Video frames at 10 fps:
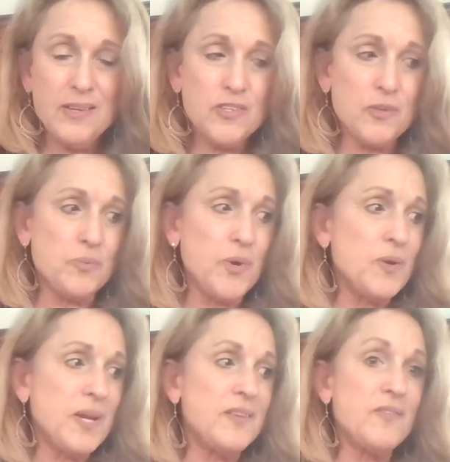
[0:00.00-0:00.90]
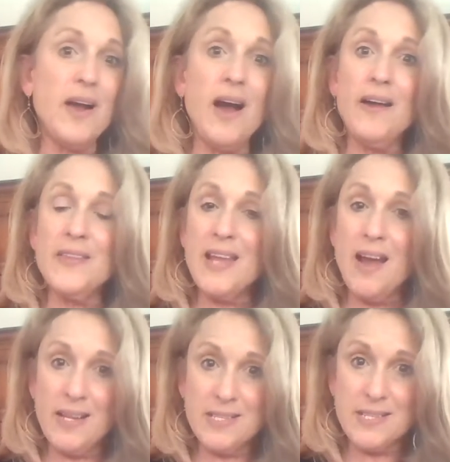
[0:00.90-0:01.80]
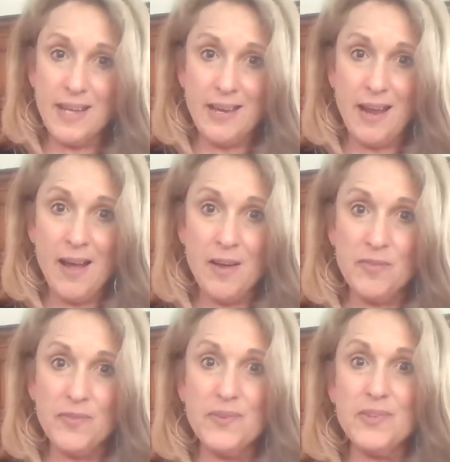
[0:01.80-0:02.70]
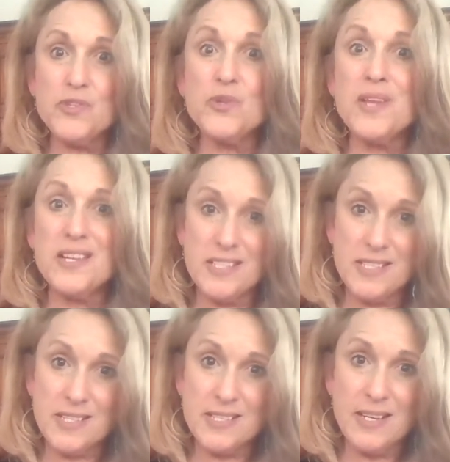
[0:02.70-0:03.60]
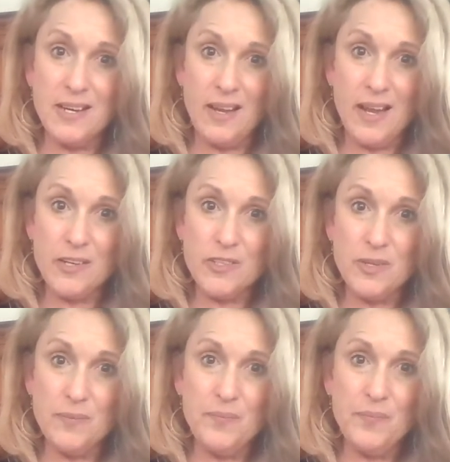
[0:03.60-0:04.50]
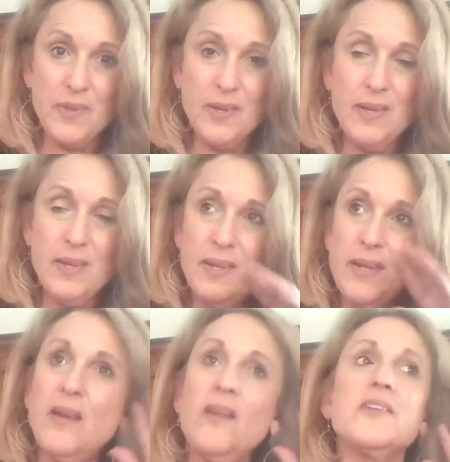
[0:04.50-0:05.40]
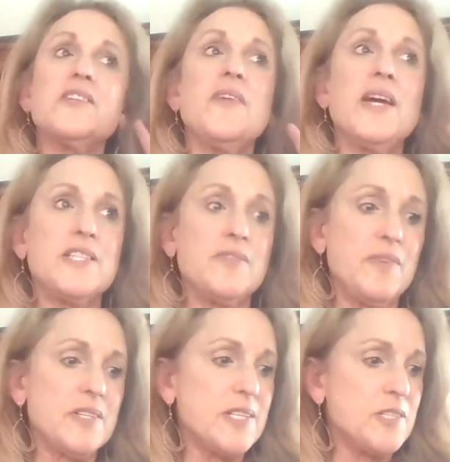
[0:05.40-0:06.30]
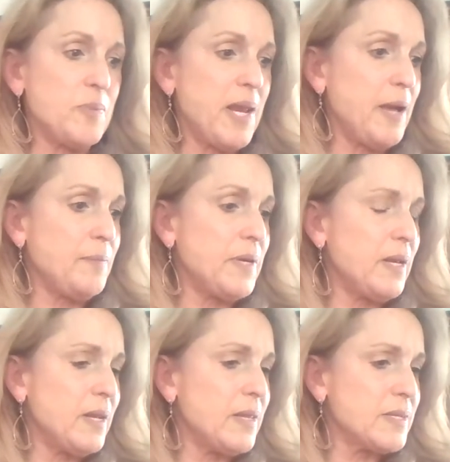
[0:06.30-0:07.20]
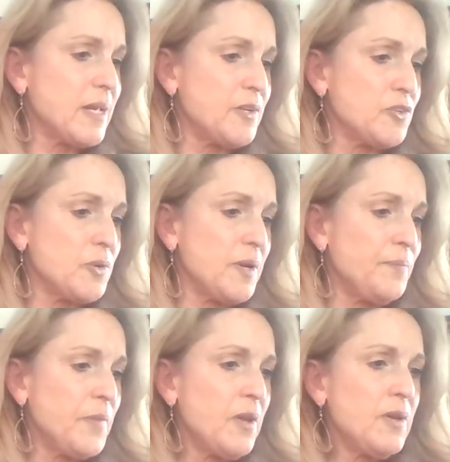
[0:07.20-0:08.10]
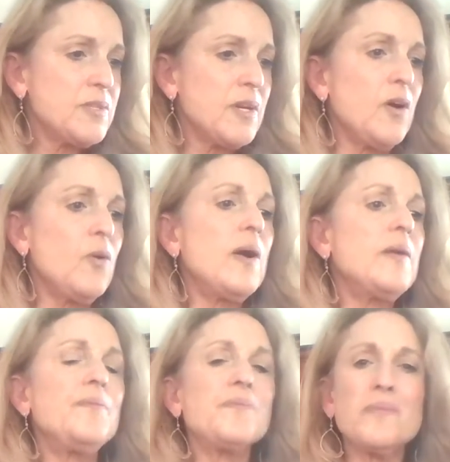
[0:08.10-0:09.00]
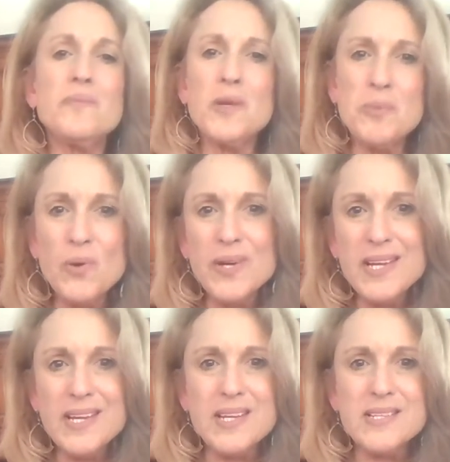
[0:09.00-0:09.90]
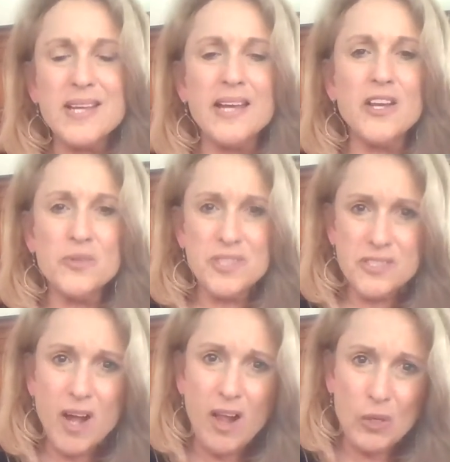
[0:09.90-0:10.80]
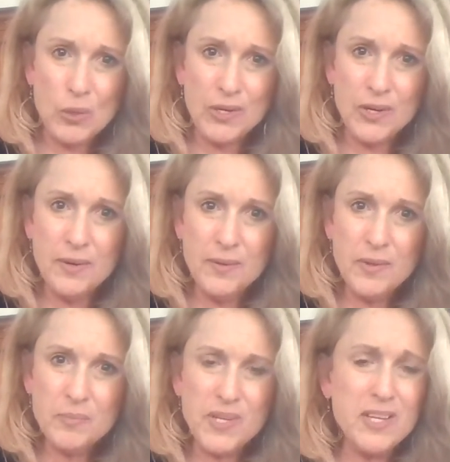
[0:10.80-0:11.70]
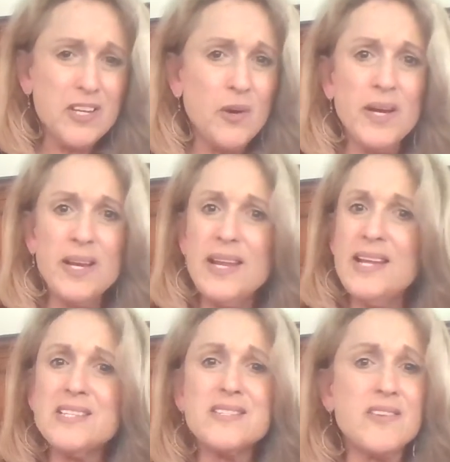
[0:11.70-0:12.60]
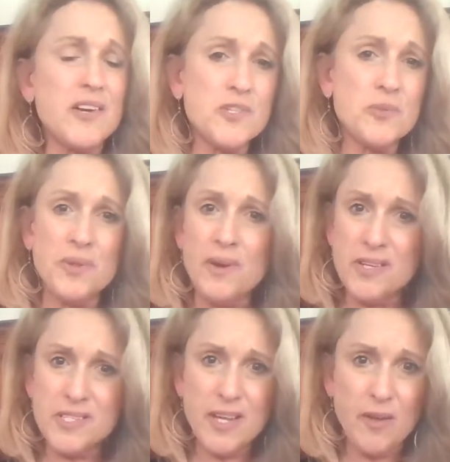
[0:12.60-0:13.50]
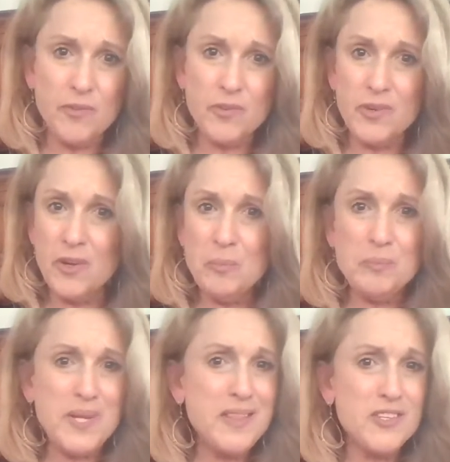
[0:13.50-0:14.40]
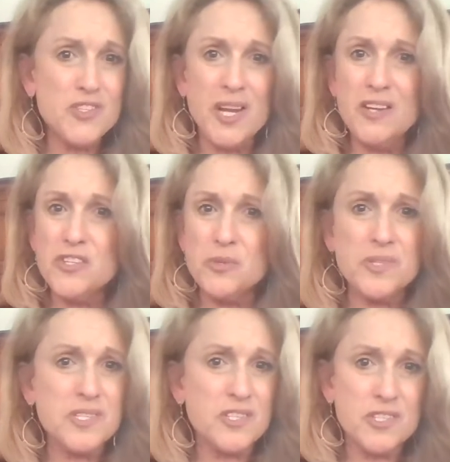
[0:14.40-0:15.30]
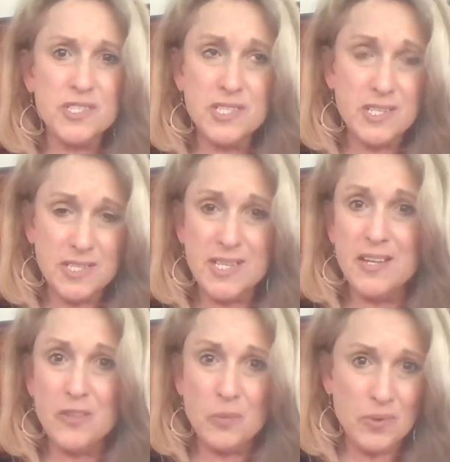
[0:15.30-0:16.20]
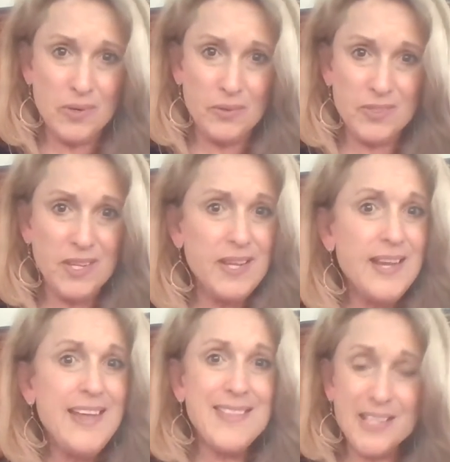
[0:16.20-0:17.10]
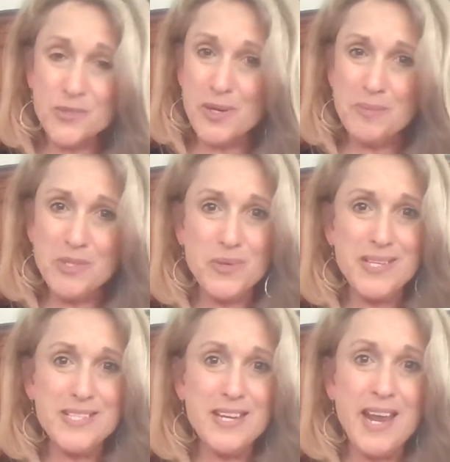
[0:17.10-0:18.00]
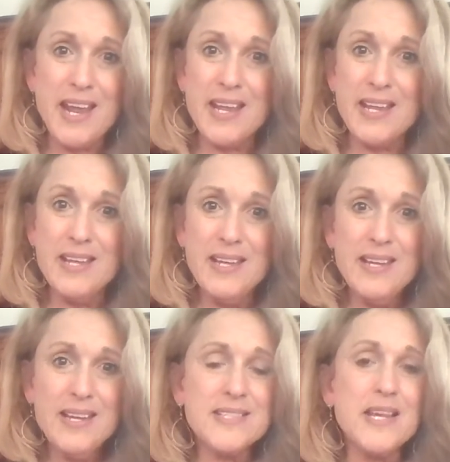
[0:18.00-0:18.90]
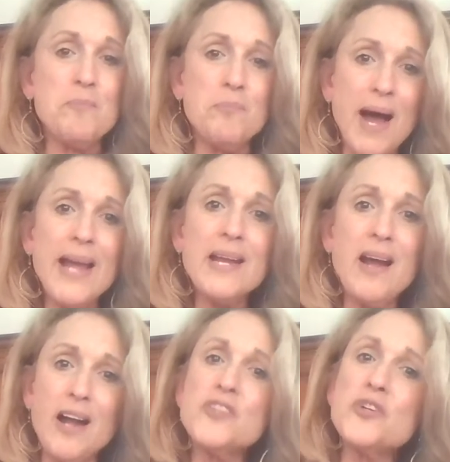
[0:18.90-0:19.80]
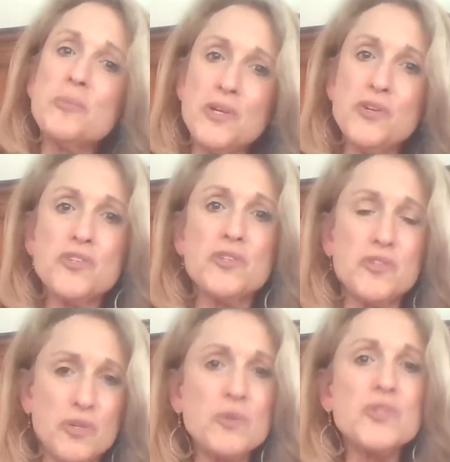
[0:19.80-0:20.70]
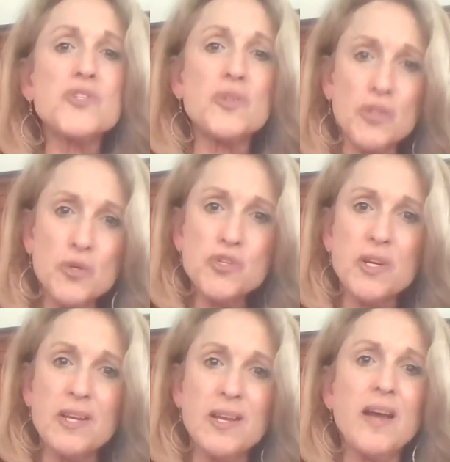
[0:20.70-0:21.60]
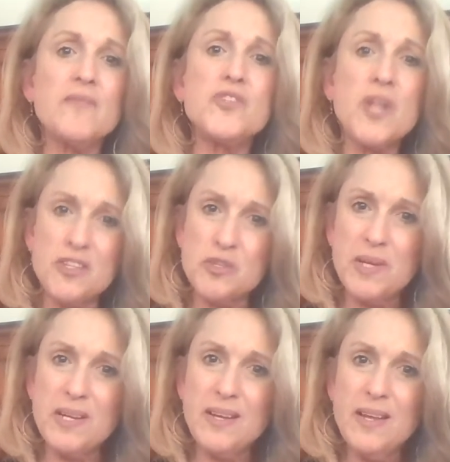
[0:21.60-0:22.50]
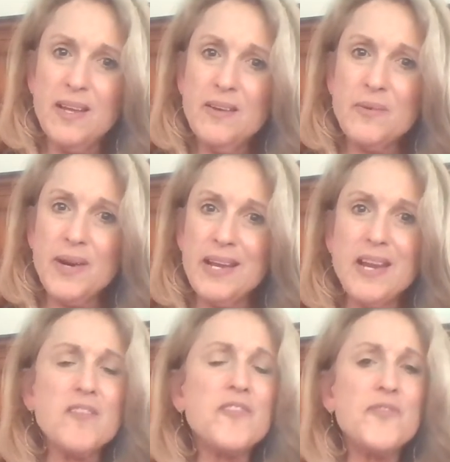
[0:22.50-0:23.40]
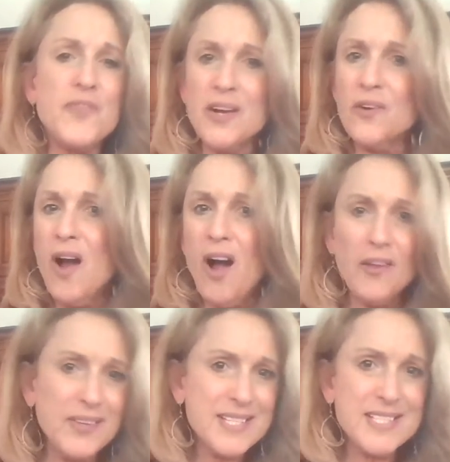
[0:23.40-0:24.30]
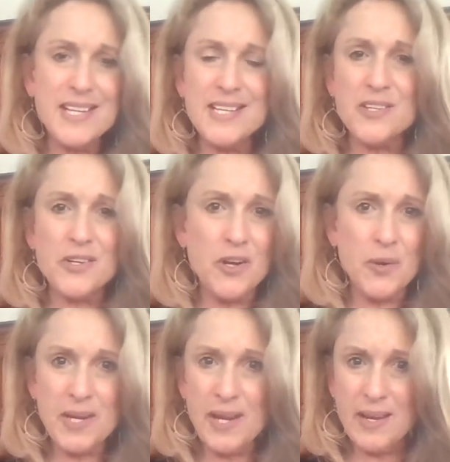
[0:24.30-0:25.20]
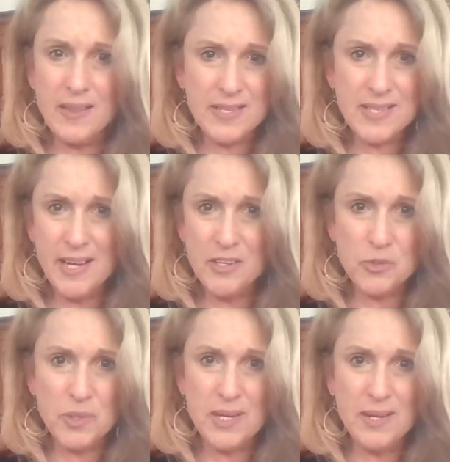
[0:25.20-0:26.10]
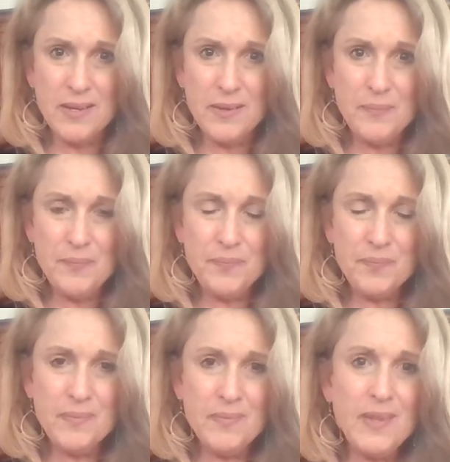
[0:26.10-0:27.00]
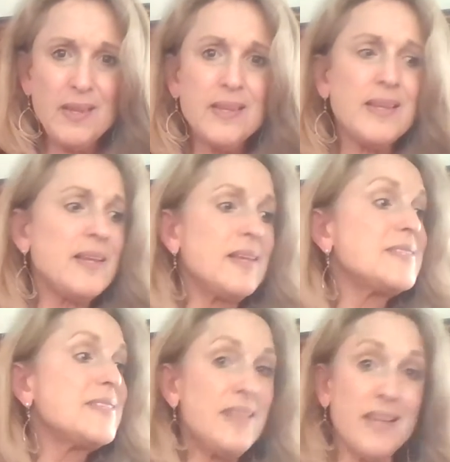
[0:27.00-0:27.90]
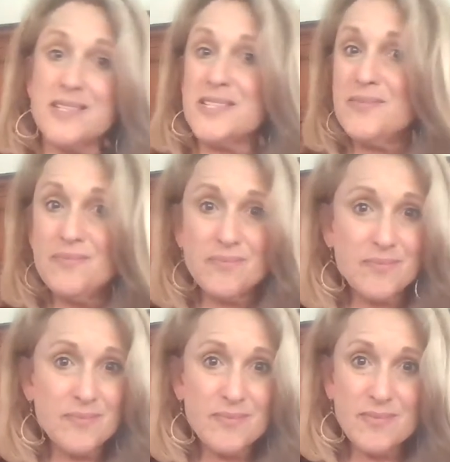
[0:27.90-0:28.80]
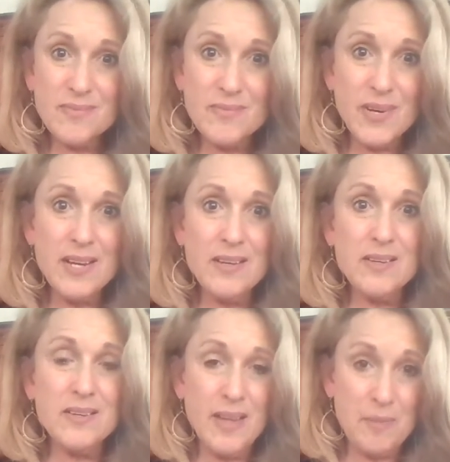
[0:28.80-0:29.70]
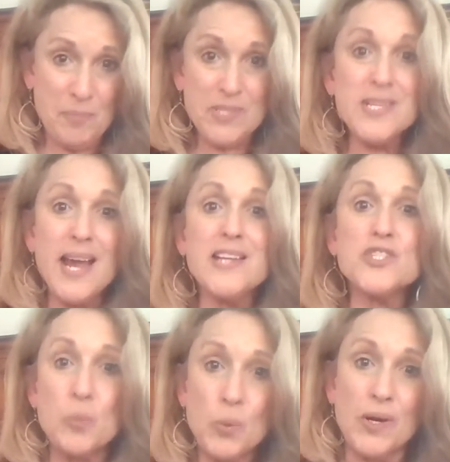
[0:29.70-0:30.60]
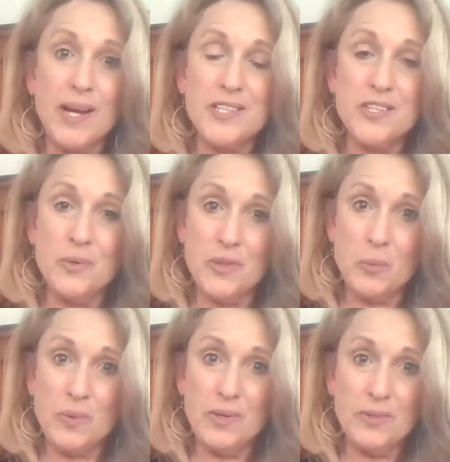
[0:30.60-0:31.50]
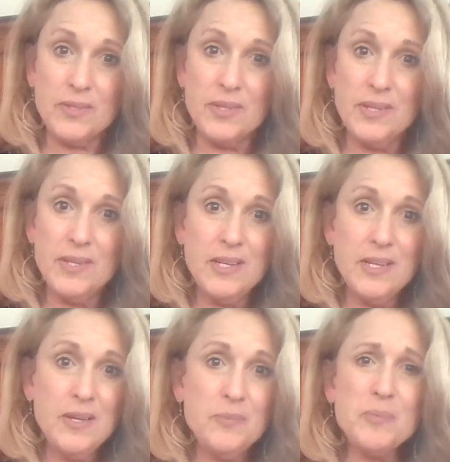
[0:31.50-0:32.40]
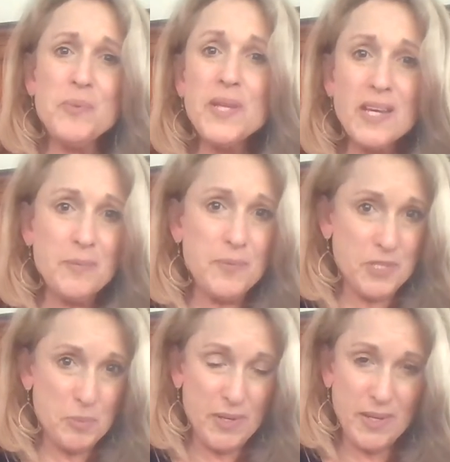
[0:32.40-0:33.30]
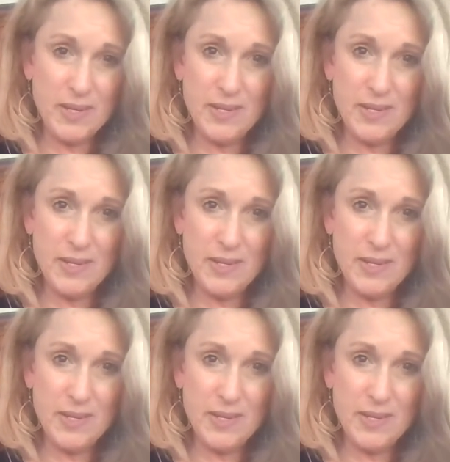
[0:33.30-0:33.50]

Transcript: She wrote it on the onset of the 2016 election and all the divisiveness that's been happening in this country. So, my point is, I know it's a tall order, but you know what? It starts with ourselves. You know, be the change you wish to see in the world. That's what I'm doing today. Is that my contribution to the solution of judgment, right? Of fear, all these things that are going on in this country, is this, right? Besides the work I do in the world, but pick up this book